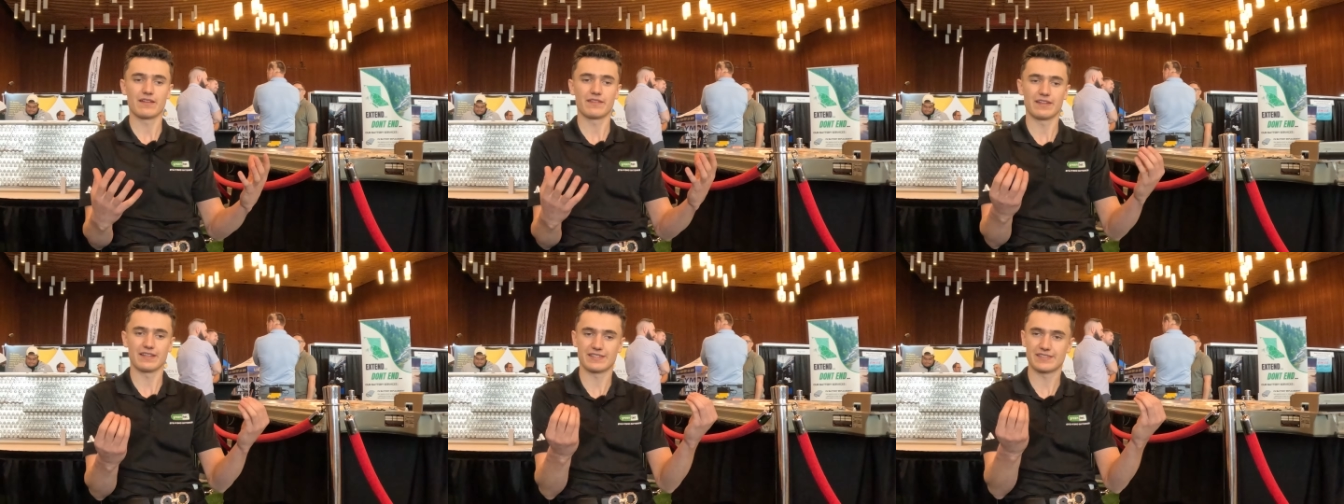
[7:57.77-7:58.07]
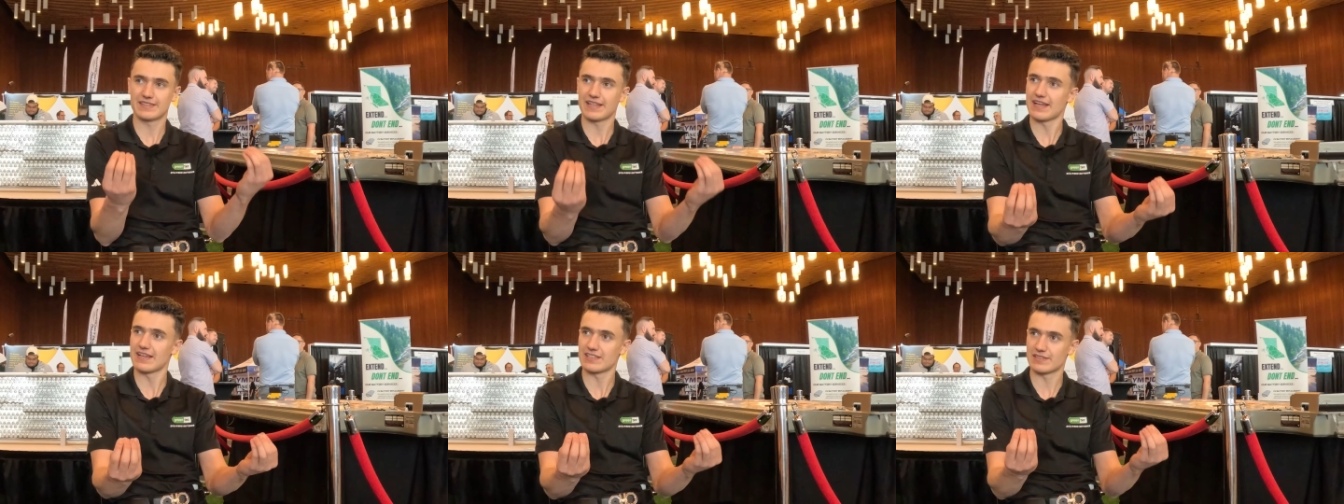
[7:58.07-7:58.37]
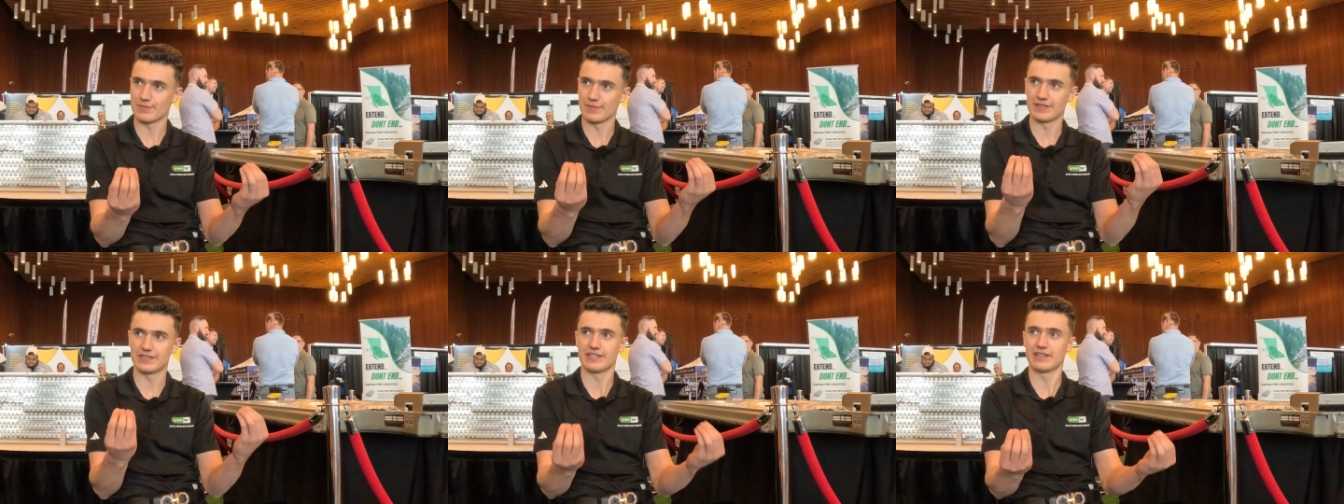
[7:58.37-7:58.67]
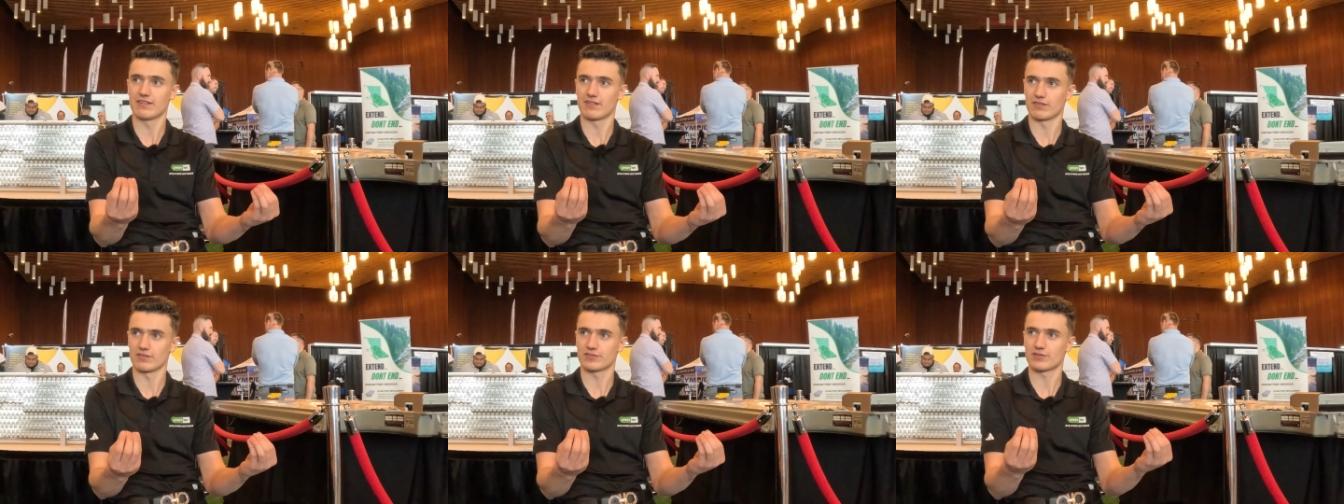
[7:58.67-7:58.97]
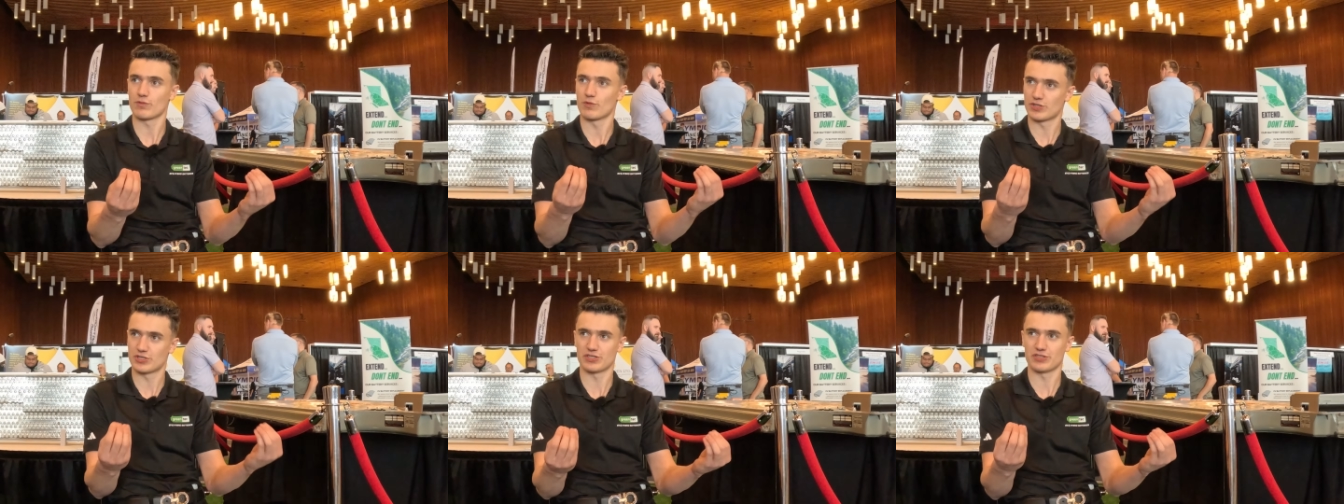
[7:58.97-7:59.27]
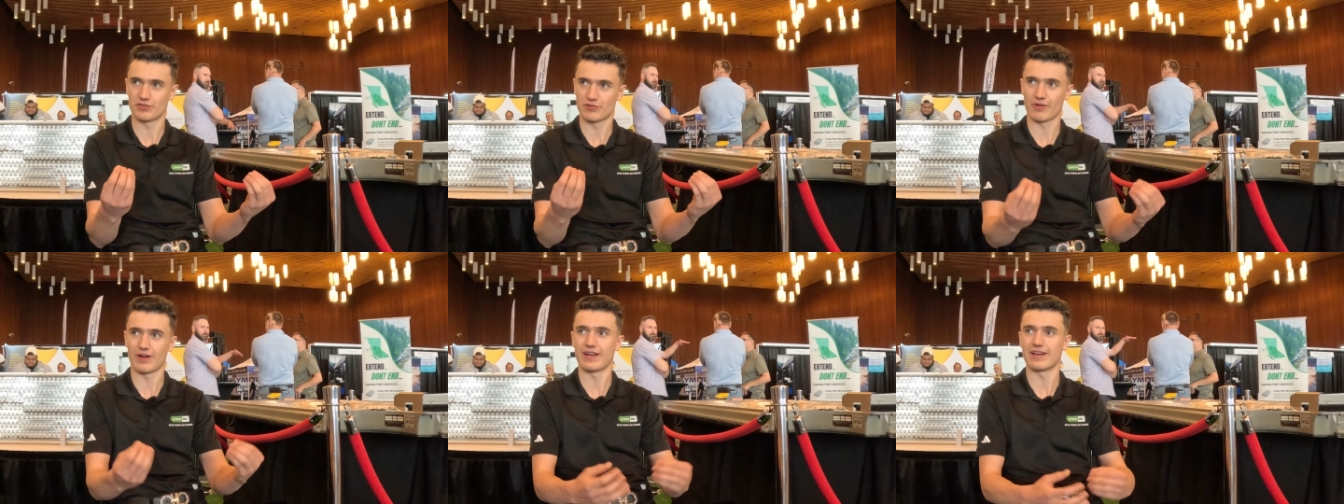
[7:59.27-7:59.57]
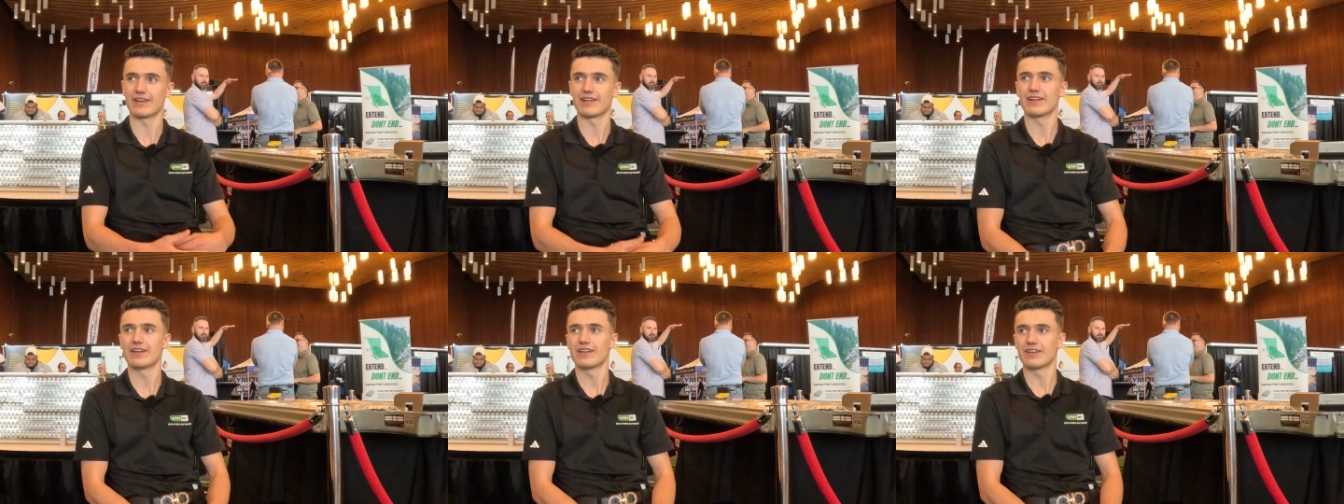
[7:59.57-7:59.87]
they stay as materials, which That's is great.
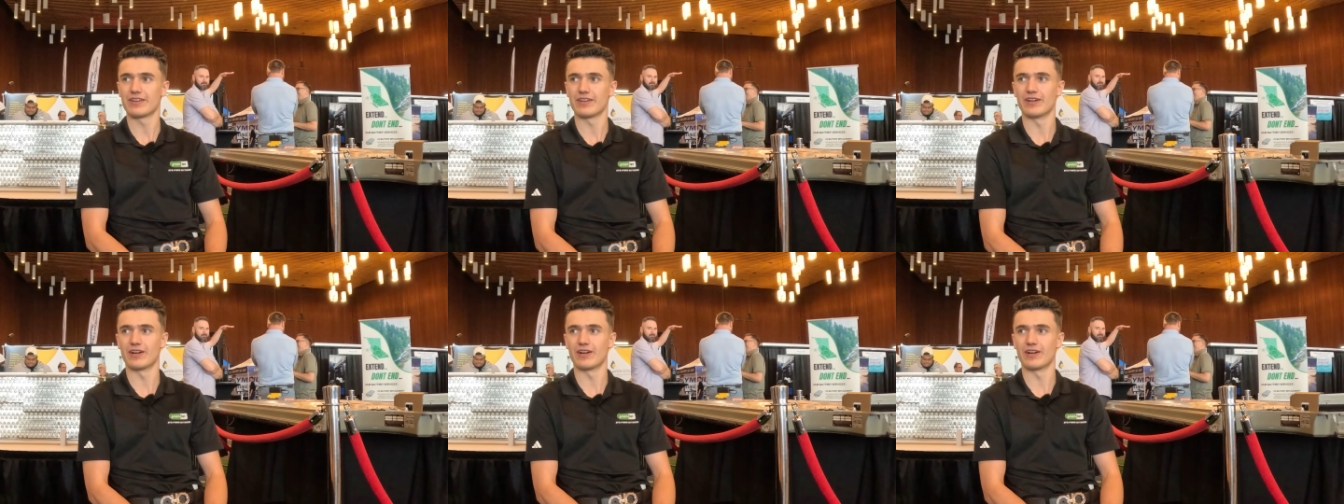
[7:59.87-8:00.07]
Right. You